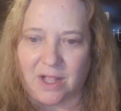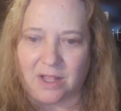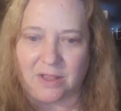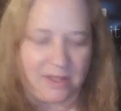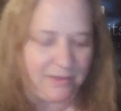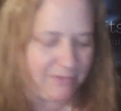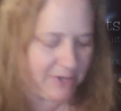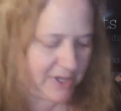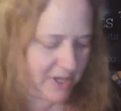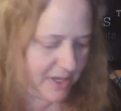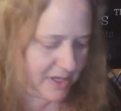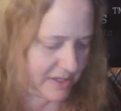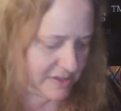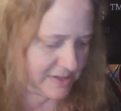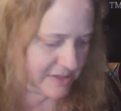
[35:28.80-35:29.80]

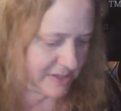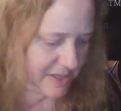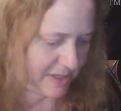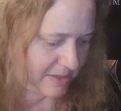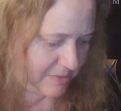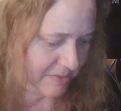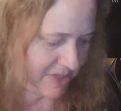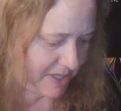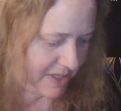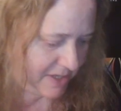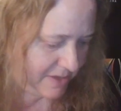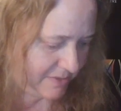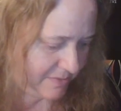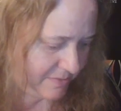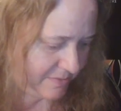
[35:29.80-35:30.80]
Olivia can see
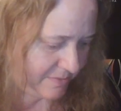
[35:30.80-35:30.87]
me.